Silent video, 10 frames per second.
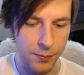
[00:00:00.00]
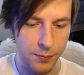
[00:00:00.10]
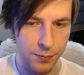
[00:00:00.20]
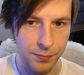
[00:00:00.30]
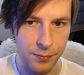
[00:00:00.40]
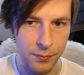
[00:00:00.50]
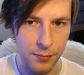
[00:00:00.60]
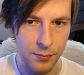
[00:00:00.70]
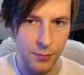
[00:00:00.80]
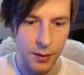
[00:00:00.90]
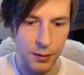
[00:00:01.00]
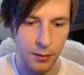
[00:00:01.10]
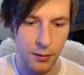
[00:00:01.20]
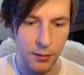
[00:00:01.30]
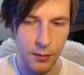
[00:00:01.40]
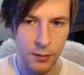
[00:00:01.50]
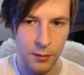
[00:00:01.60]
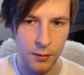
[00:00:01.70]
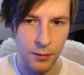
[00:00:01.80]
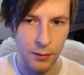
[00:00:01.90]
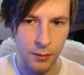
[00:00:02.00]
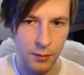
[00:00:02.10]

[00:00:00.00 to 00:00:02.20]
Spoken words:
Nothing is said.